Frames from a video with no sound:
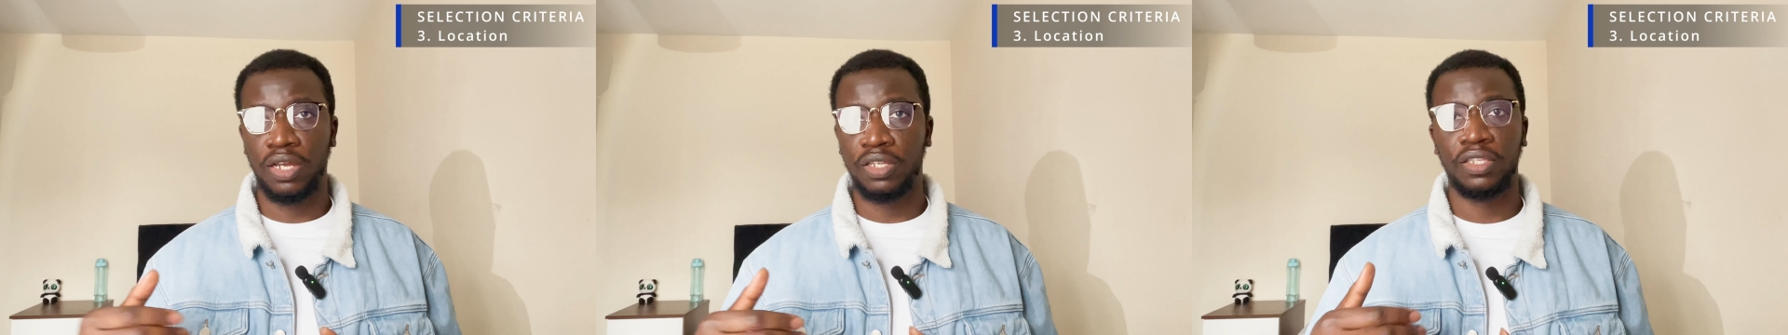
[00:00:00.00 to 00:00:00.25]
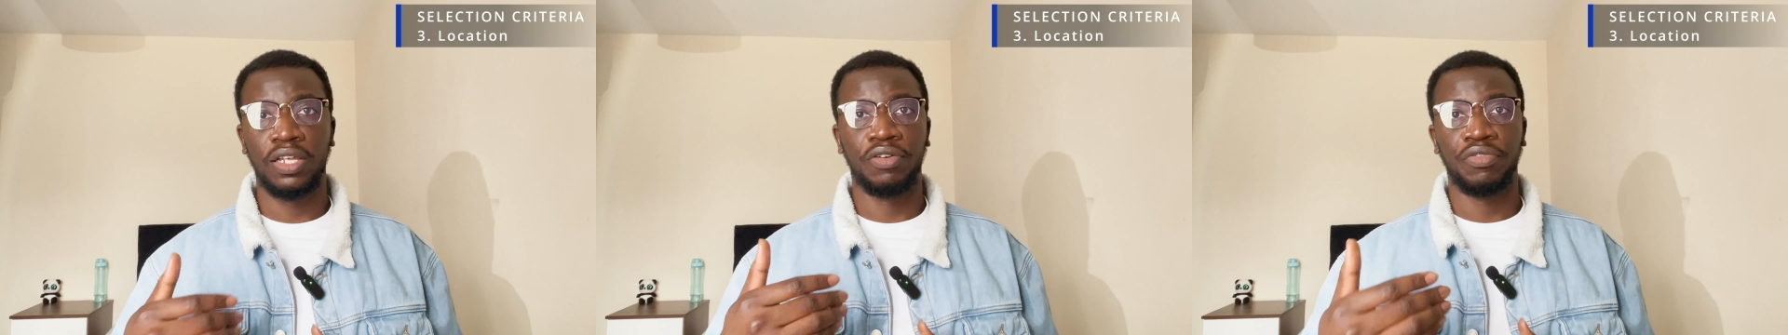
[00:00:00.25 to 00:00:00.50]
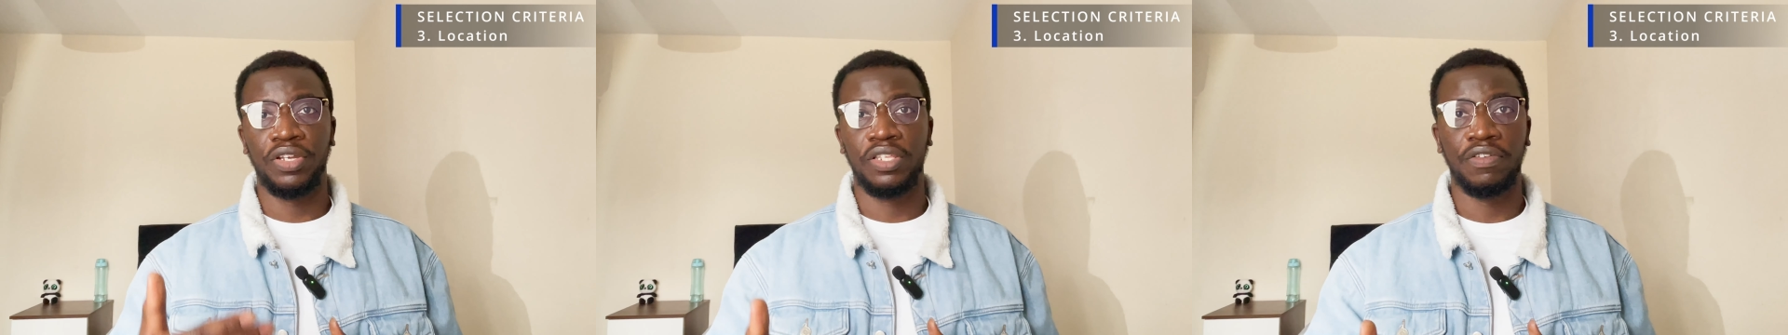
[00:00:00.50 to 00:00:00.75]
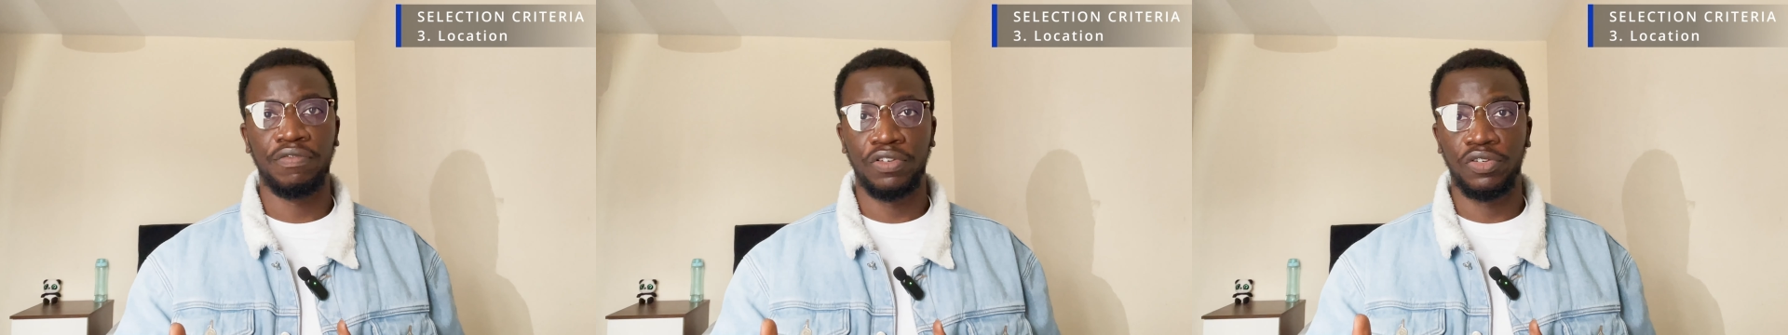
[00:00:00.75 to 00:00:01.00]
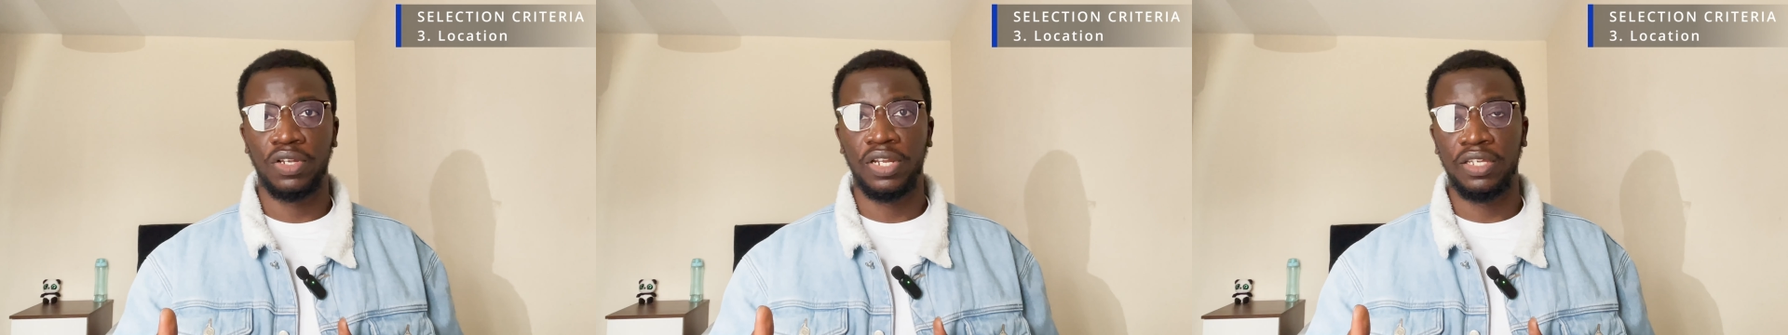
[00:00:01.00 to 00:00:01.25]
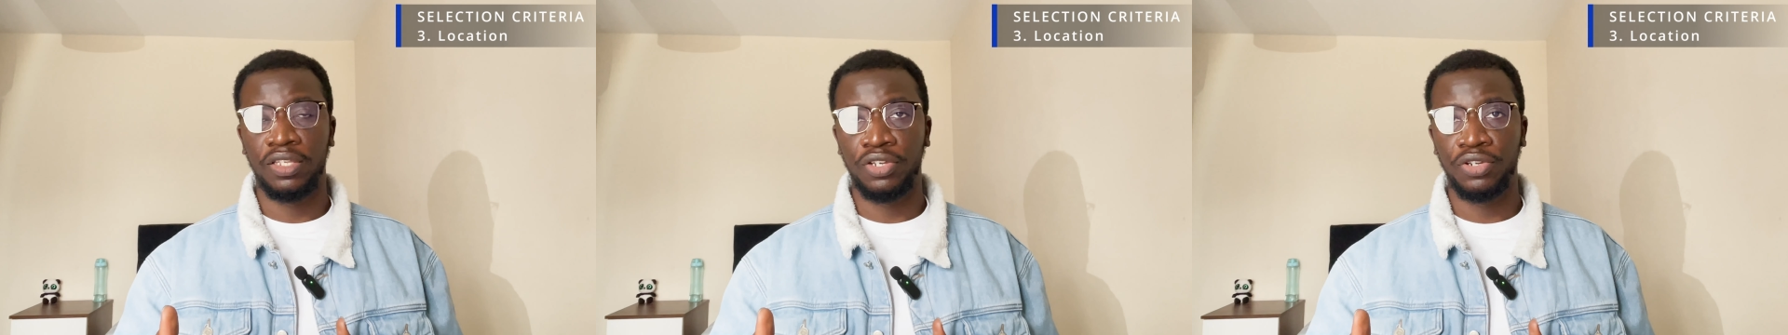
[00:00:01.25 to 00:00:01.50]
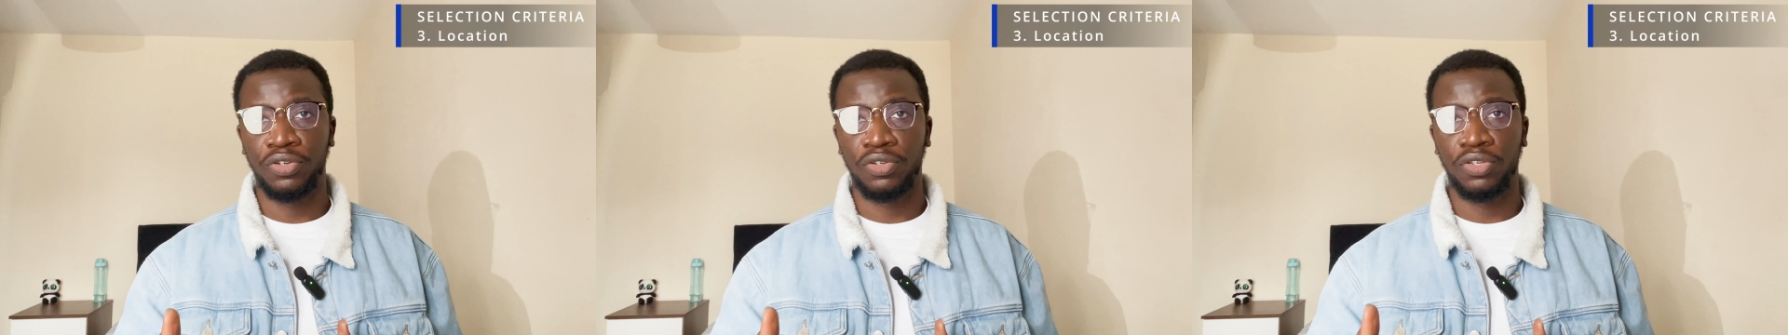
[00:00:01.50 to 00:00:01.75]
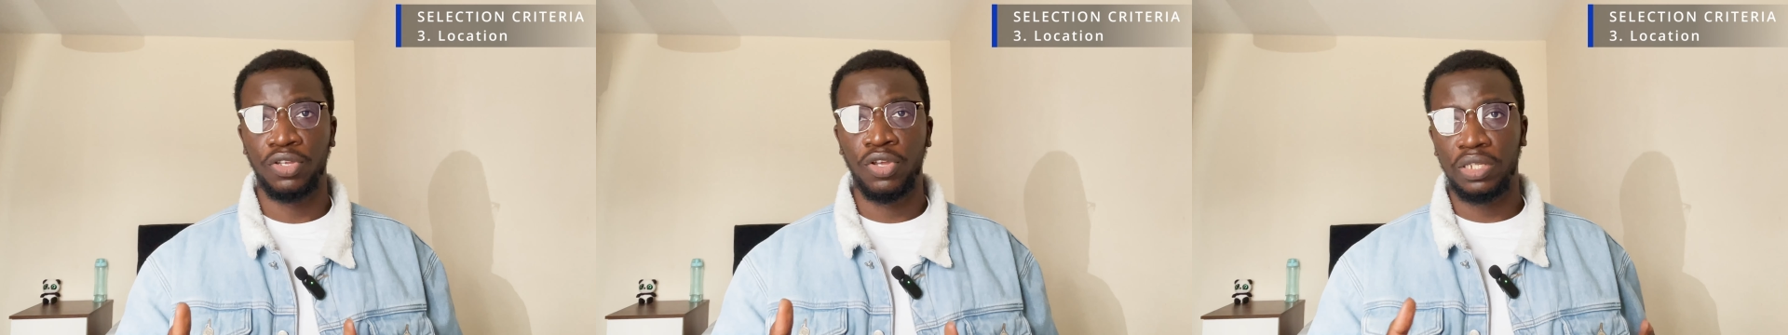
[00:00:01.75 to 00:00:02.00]
and start creating
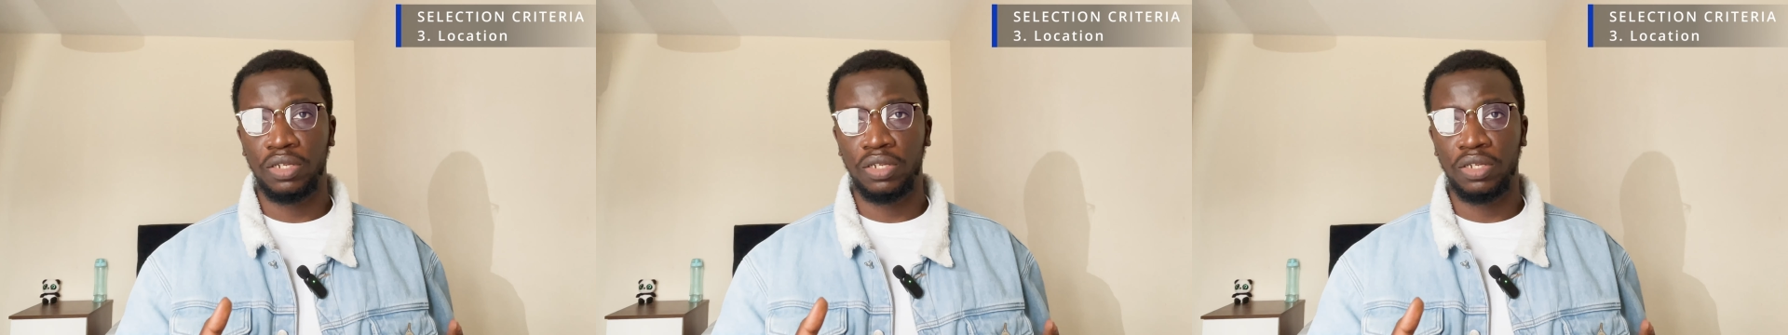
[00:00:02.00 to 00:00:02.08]
visualizations.